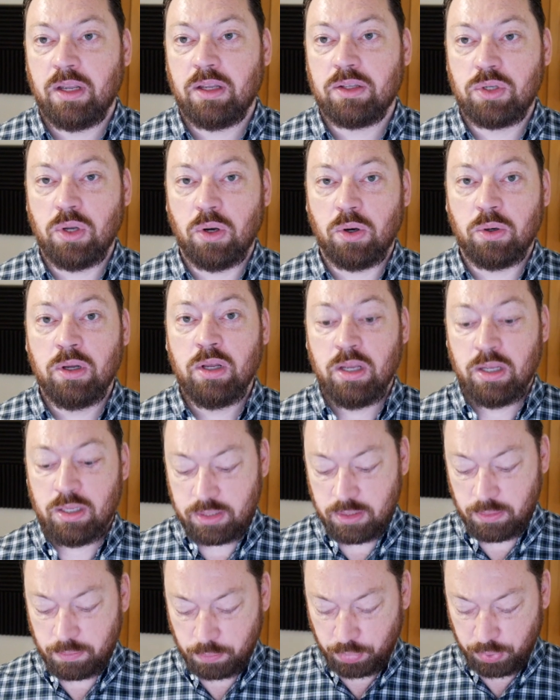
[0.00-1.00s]
So
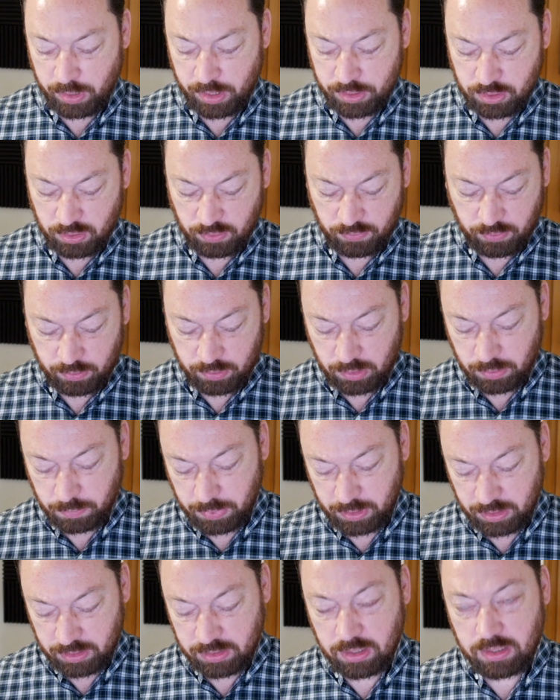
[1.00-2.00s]
some pressure from the
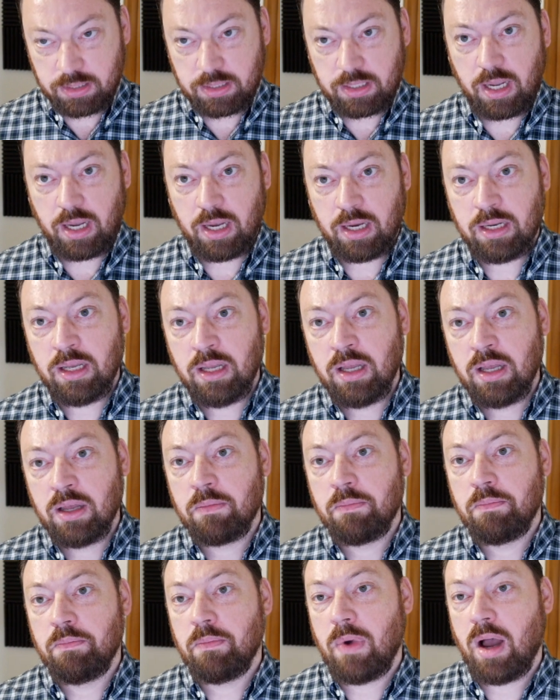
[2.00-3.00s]
business side
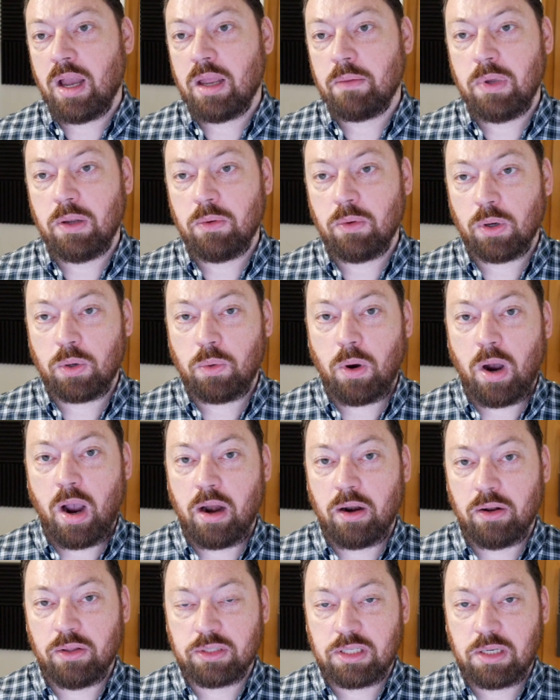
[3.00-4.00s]
might be
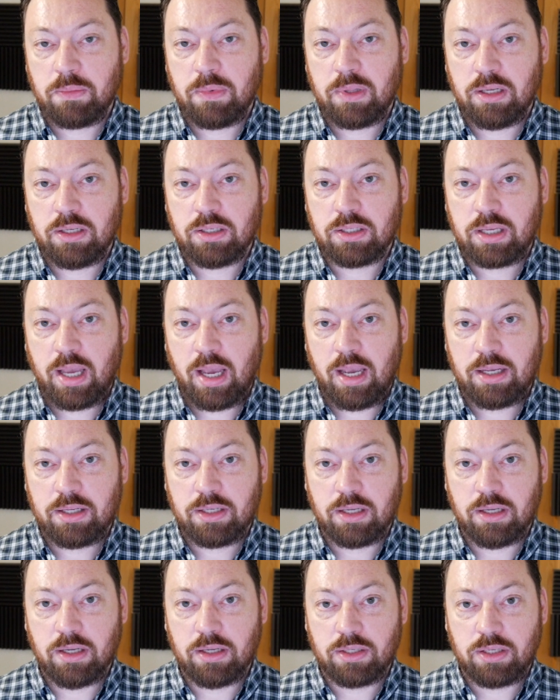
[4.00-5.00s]
required in some of these
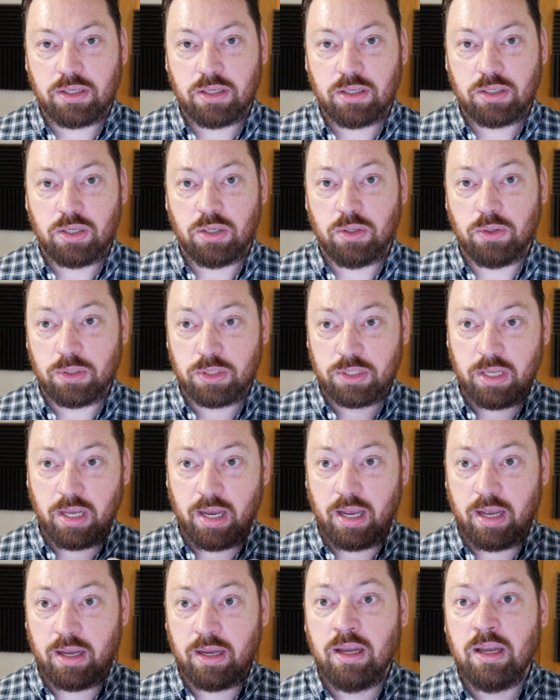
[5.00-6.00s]
cases to
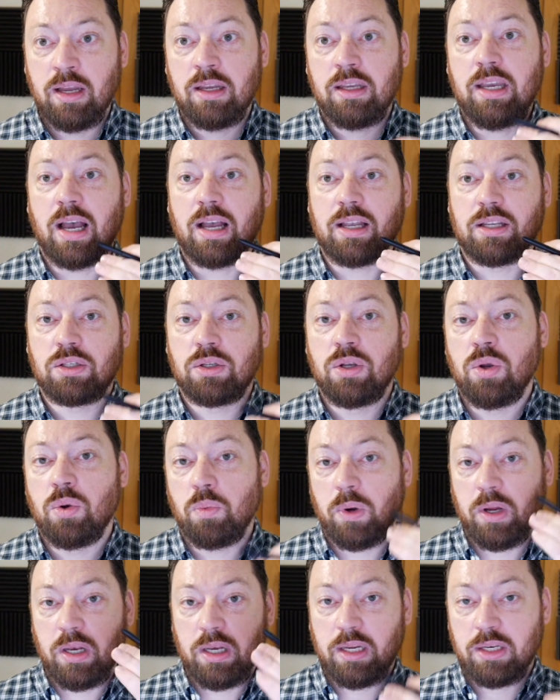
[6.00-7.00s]
say, yes,
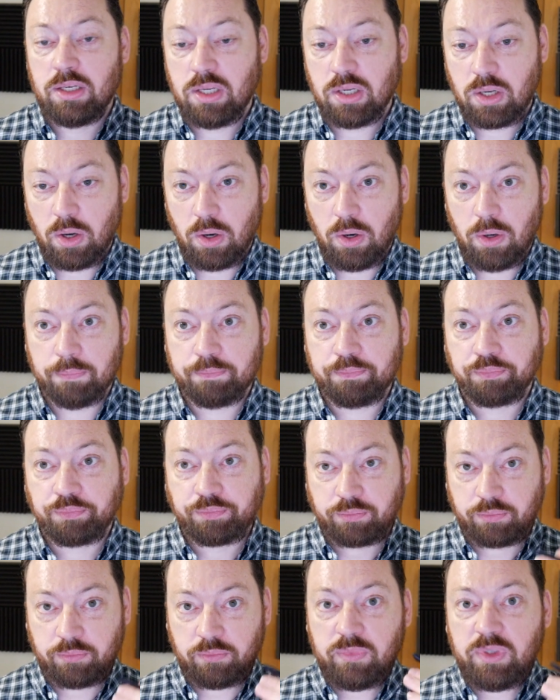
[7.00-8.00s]
we need
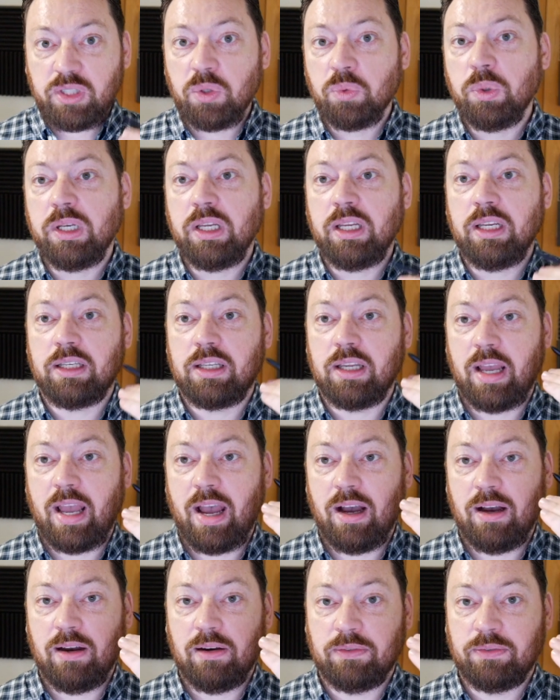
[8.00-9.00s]
to
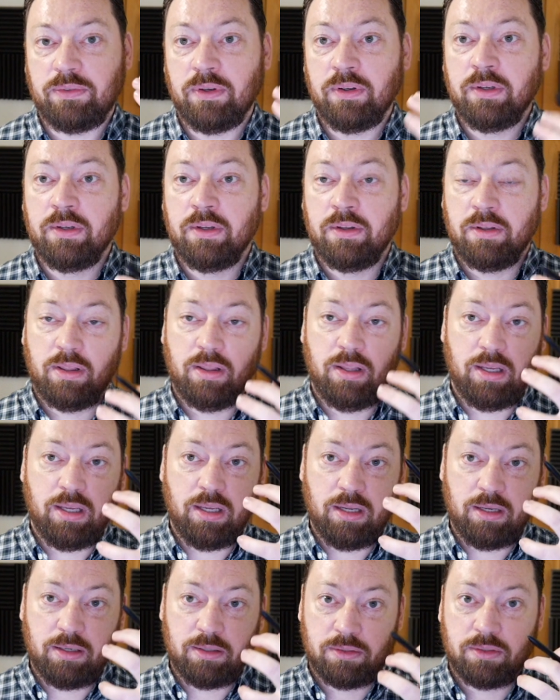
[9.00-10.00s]
have
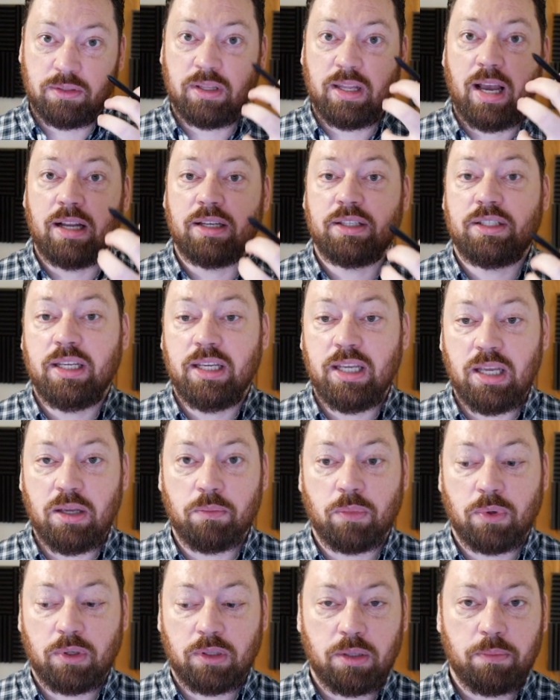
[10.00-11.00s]
that
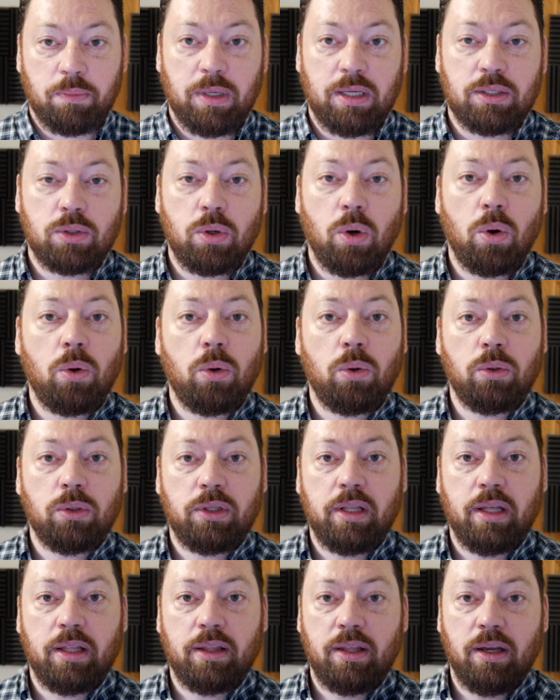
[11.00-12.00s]
team really be
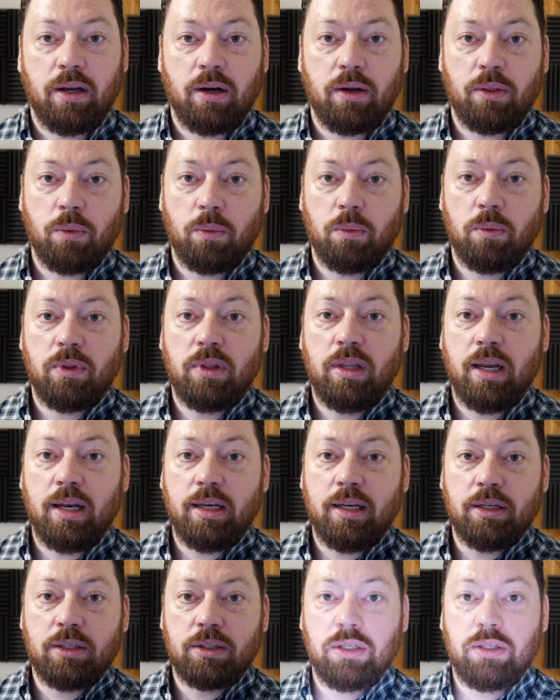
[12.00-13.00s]
told that they
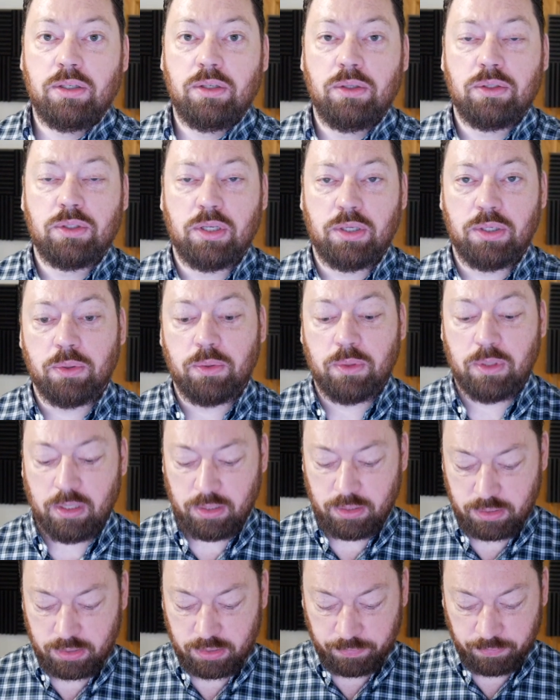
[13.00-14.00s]
need to do
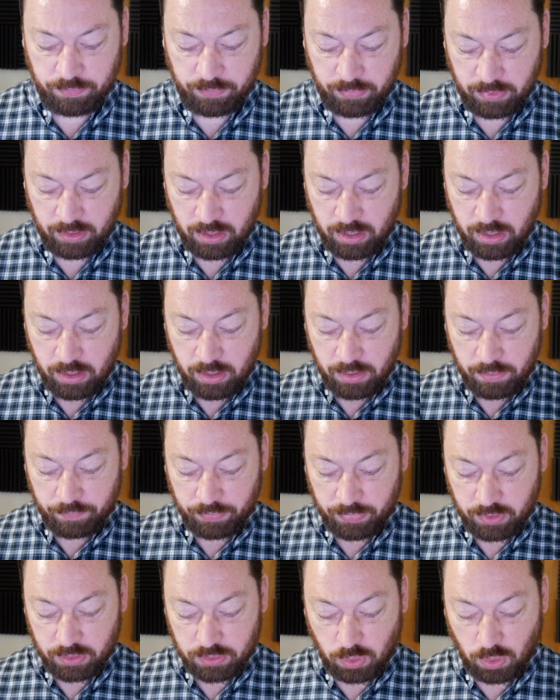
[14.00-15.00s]
this.
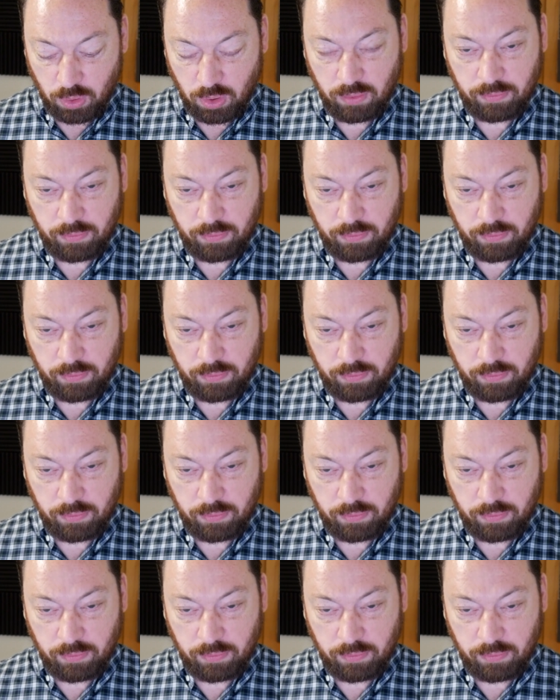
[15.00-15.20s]
So